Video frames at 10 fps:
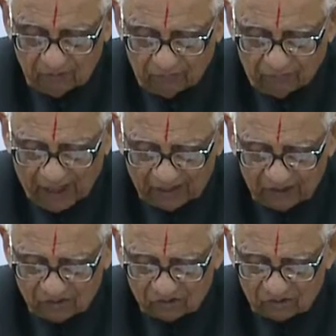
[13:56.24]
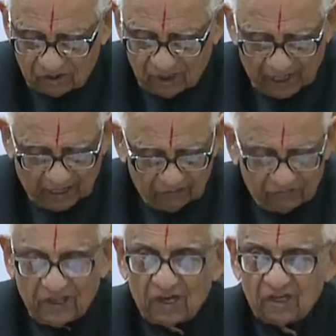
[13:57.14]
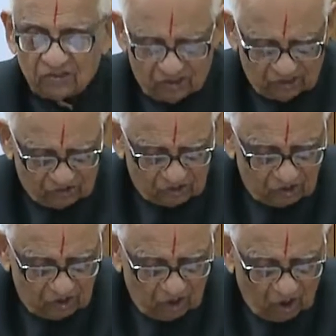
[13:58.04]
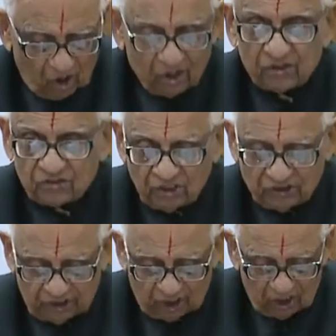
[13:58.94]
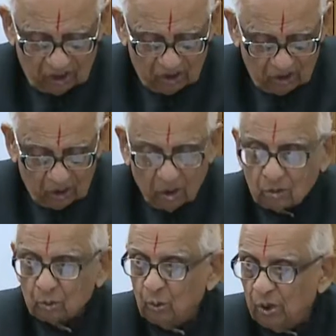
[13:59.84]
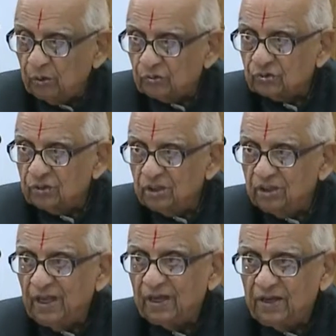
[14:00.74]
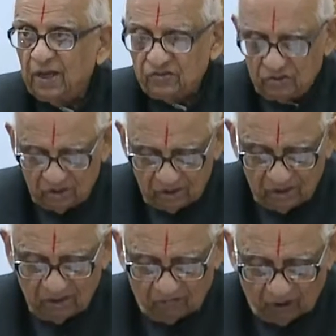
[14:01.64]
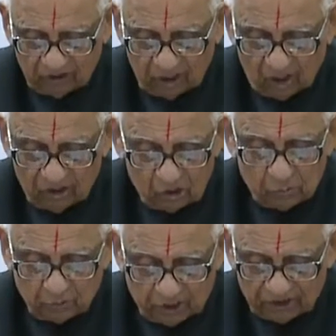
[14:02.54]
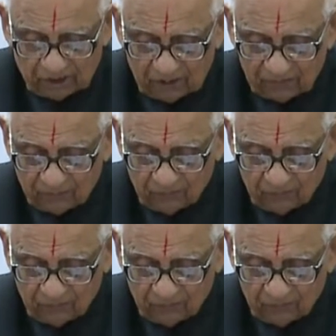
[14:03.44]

fairness and fearlessness are essential to those engaged in vada or disputation.